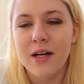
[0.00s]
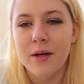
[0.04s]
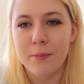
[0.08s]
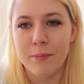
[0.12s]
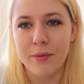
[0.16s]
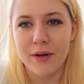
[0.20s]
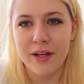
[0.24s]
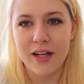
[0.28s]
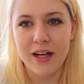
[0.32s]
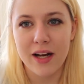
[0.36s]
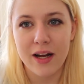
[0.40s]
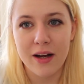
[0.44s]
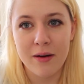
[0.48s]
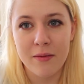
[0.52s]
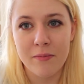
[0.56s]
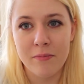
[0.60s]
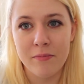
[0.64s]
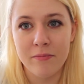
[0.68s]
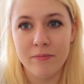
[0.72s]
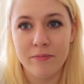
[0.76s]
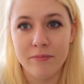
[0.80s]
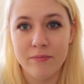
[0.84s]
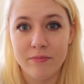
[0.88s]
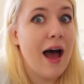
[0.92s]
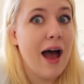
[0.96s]
but
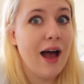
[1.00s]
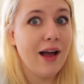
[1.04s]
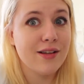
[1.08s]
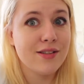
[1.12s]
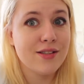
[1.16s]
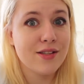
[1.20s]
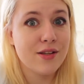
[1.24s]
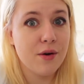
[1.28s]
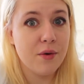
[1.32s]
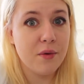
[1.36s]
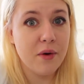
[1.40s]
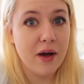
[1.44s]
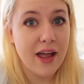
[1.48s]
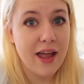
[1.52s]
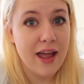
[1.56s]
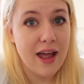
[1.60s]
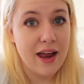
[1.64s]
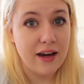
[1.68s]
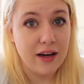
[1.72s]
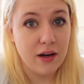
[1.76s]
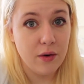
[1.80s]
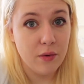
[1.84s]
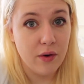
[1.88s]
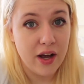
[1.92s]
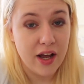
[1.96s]
ask away
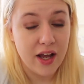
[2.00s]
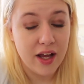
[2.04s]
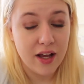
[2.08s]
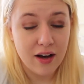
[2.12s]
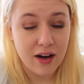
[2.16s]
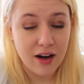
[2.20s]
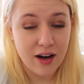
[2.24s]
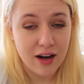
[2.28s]
anyway.